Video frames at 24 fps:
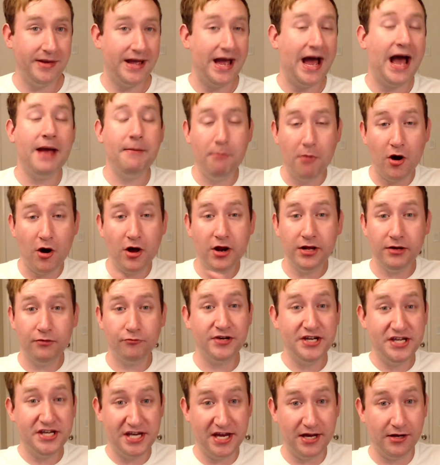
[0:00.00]
I bought it
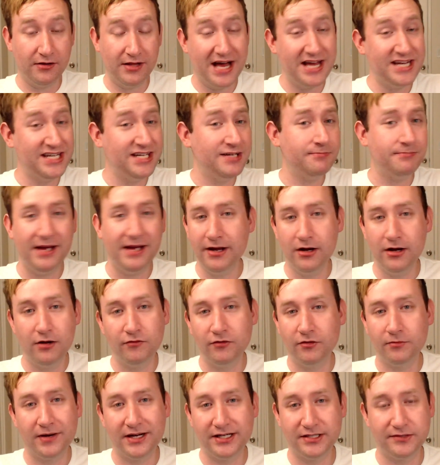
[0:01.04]
retail. I didn't pay
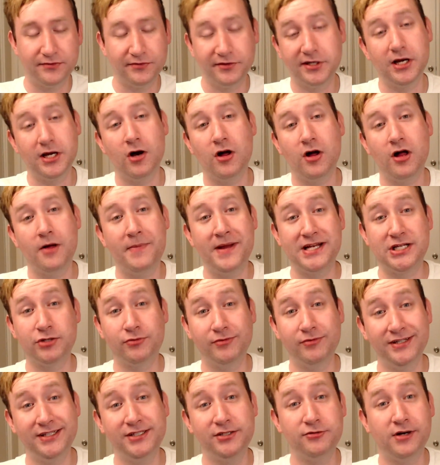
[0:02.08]
overpriced for it at all. I paid
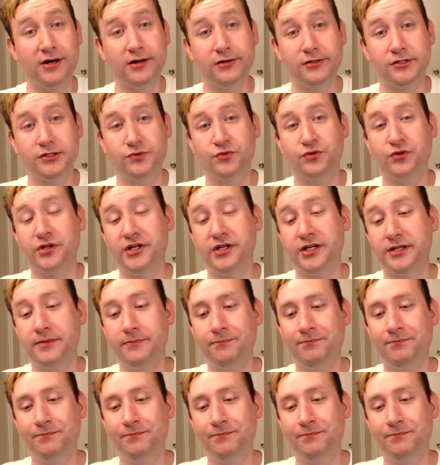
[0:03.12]
$22 for it.